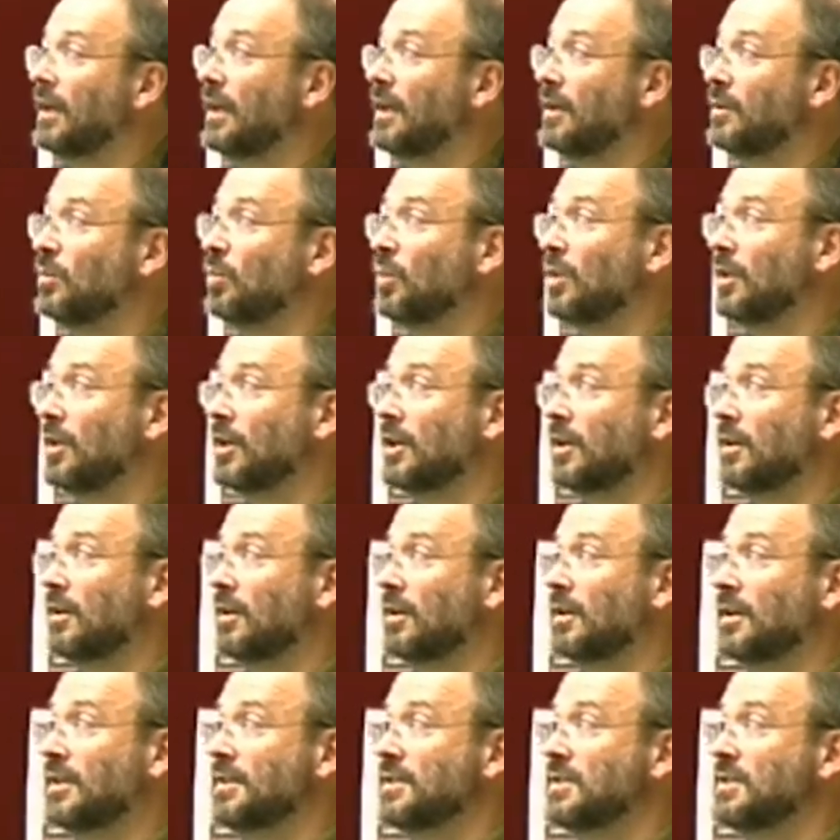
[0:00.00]
and work
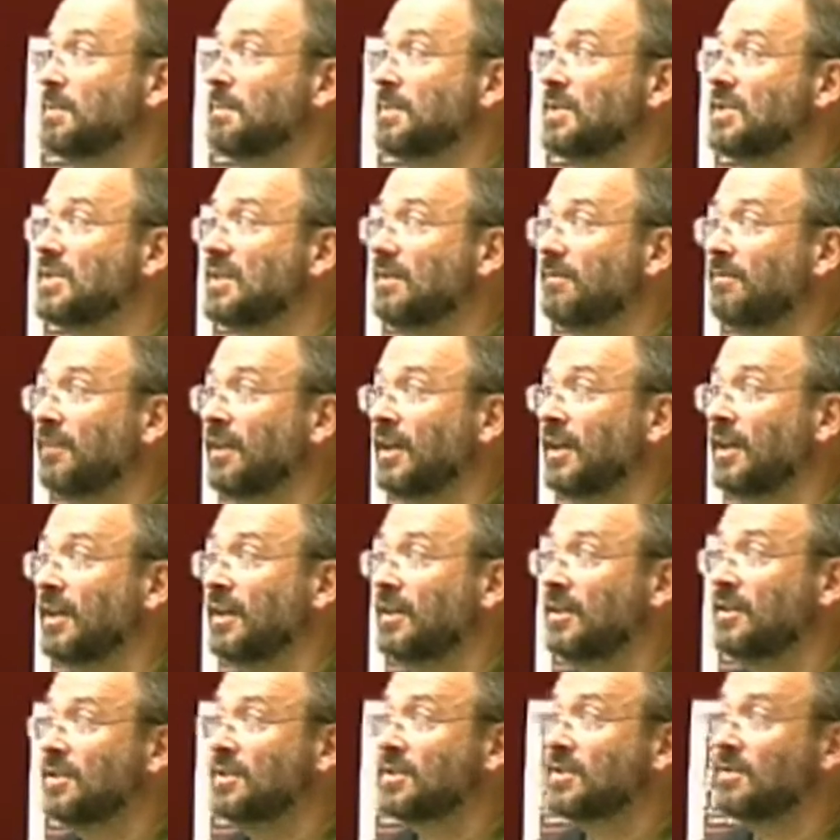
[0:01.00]
on specific
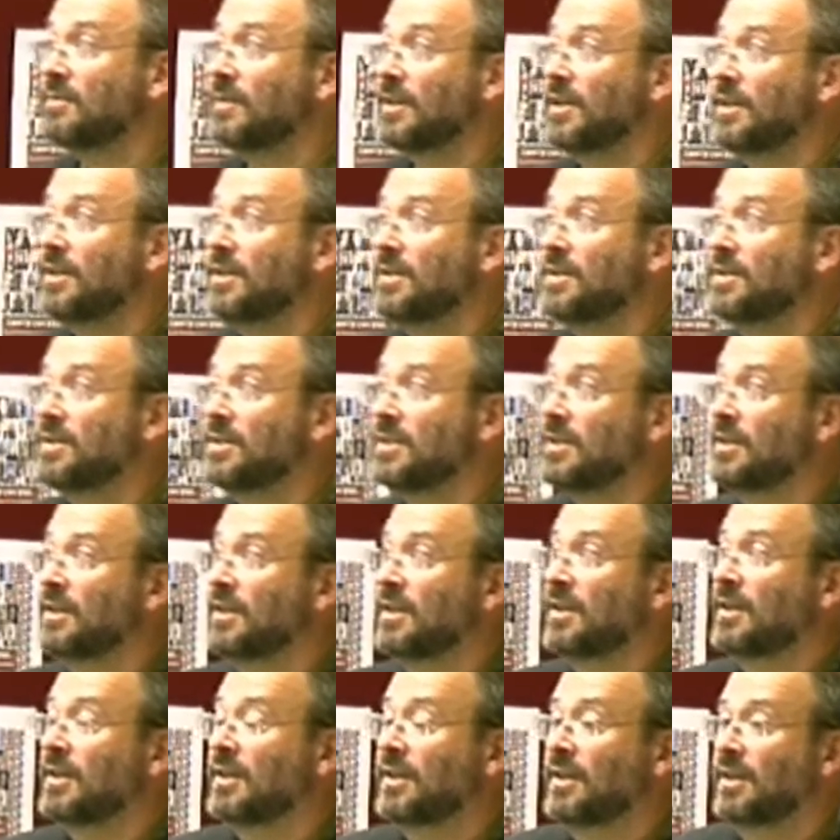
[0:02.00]
industries.
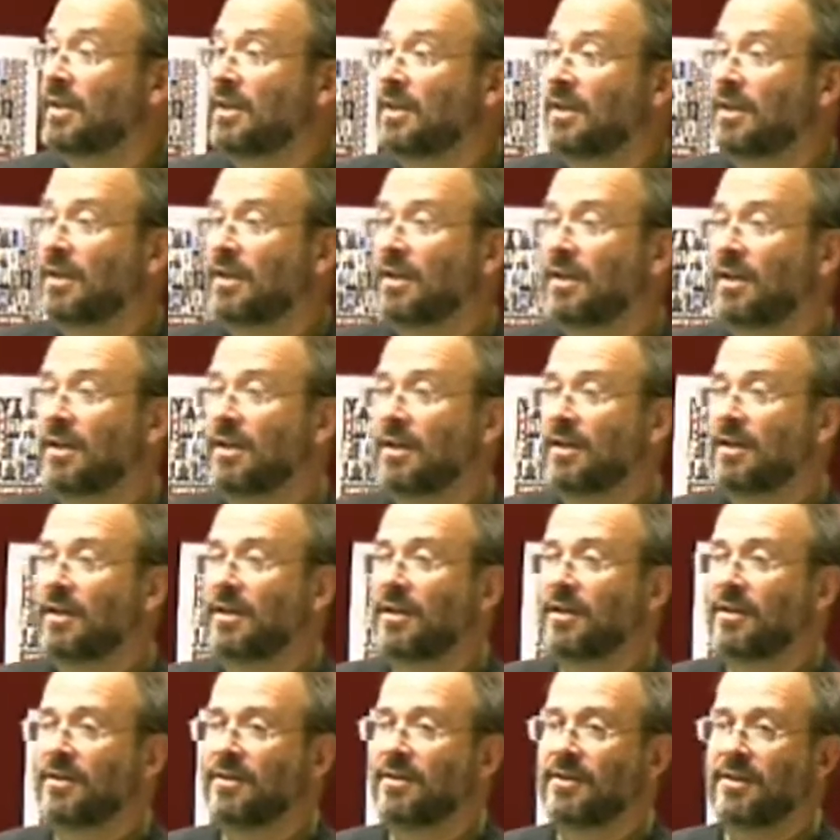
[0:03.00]

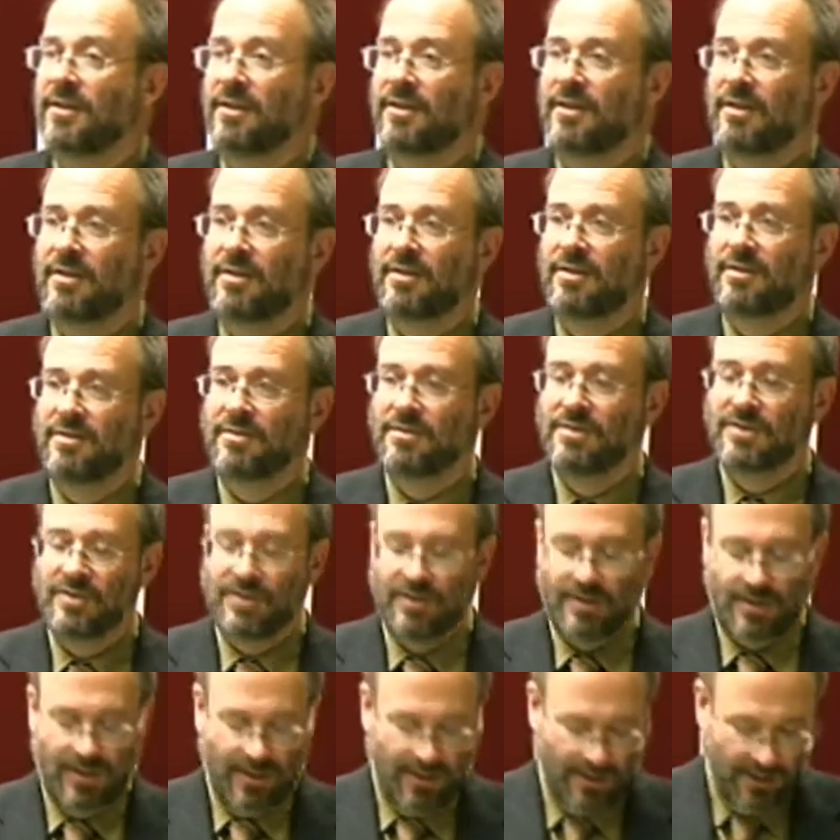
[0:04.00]

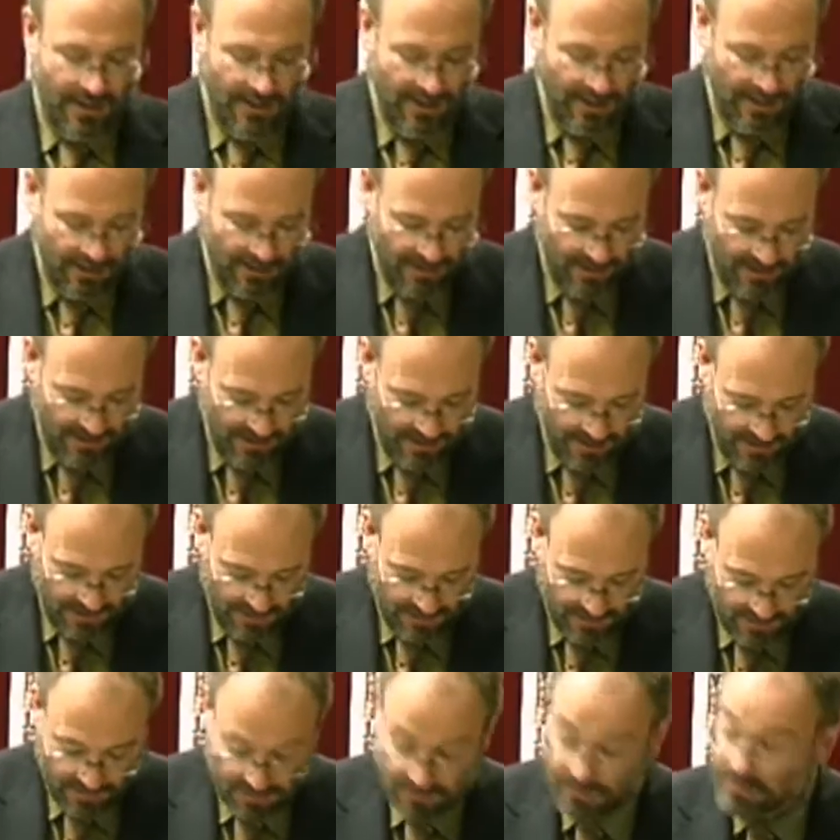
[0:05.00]
There's
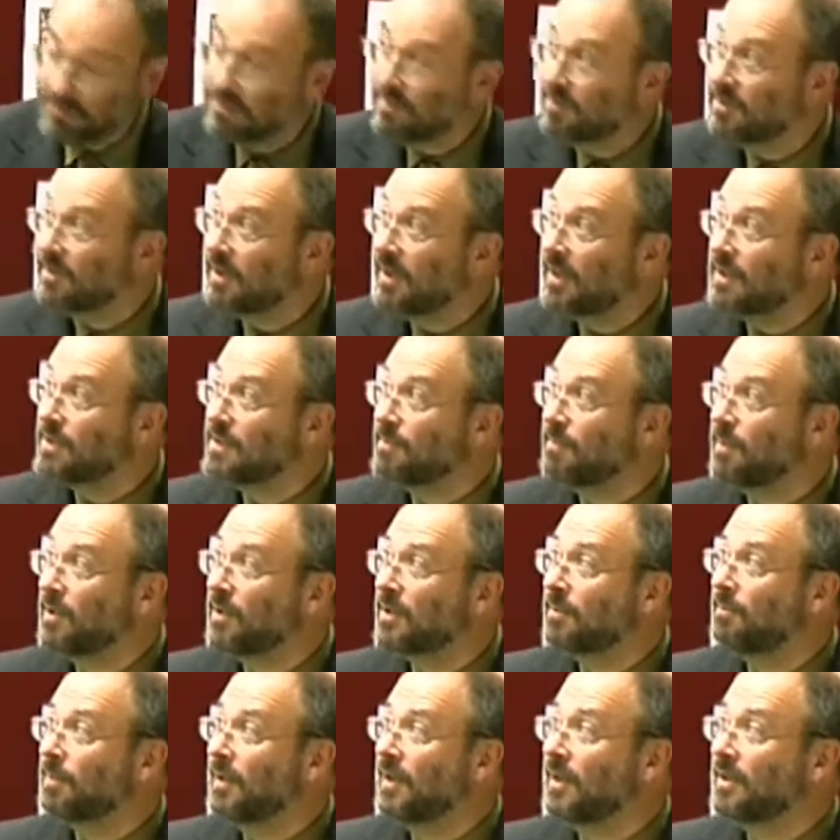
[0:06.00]
a
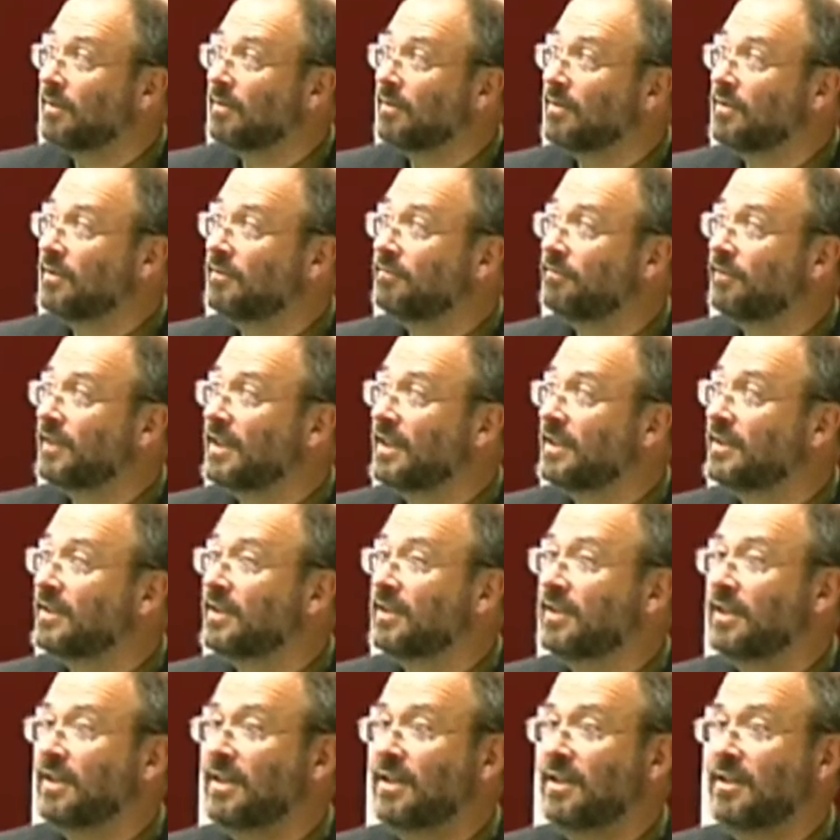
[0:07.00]
textbook by
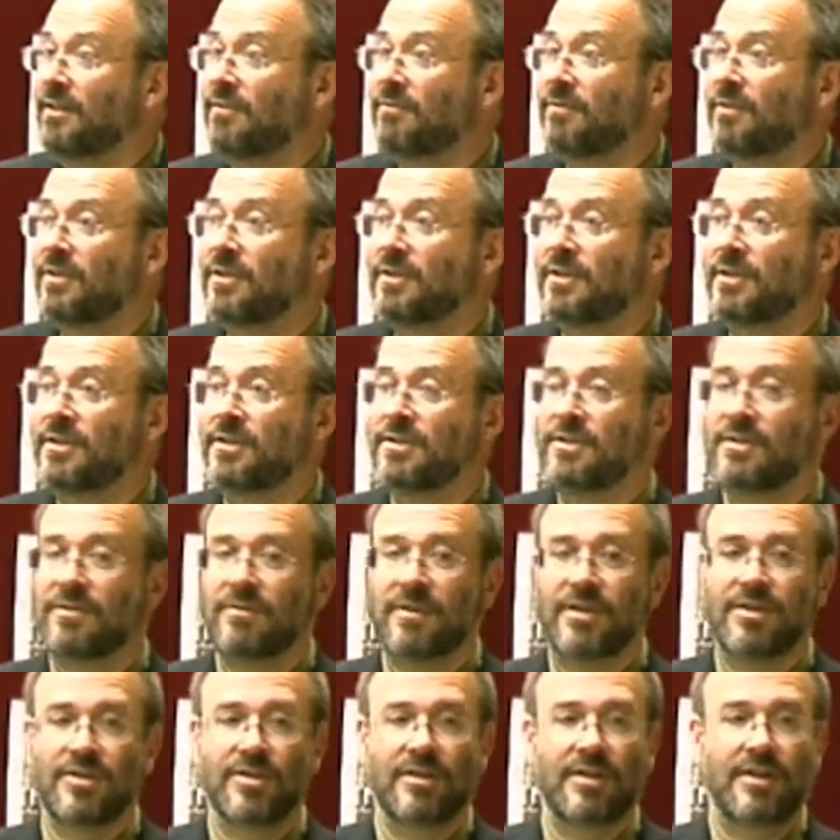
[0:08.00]
Grunefeld and Eve on
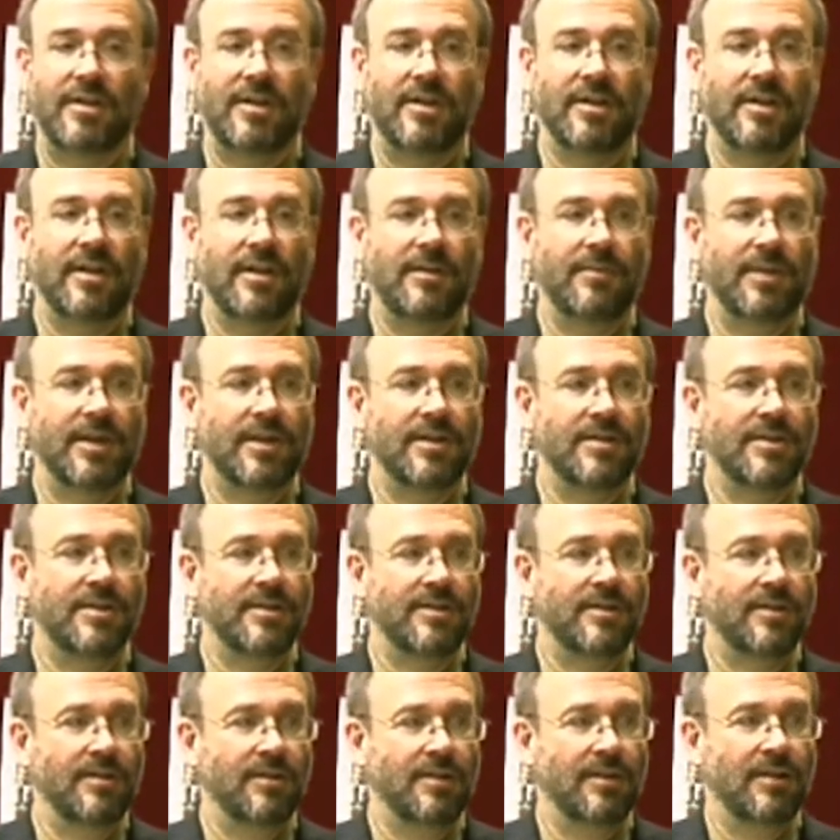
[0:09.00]
construction
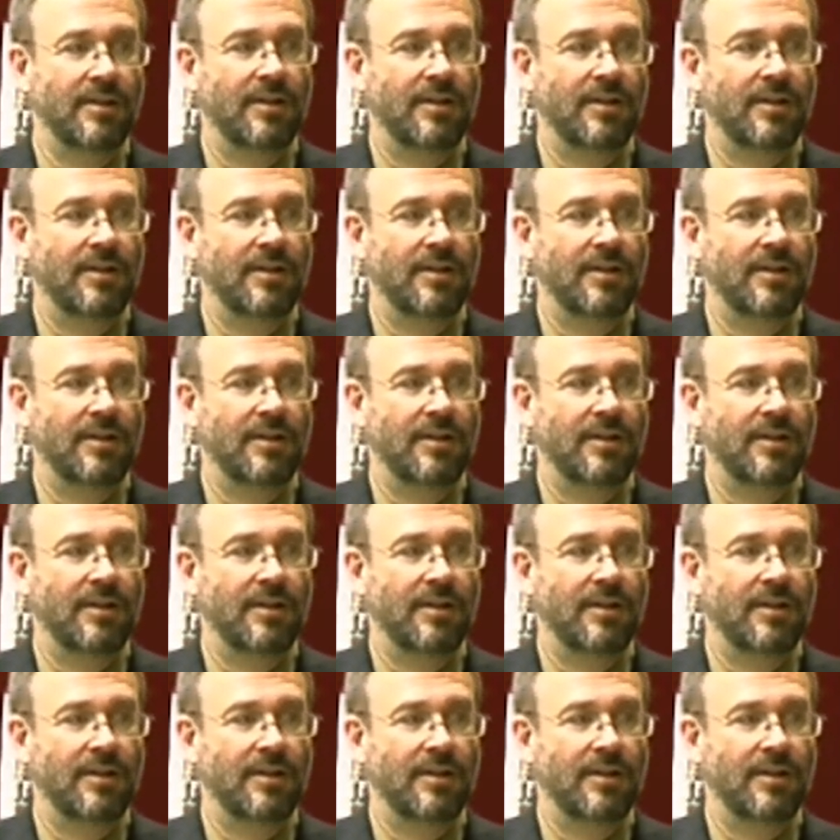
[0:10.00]
economics.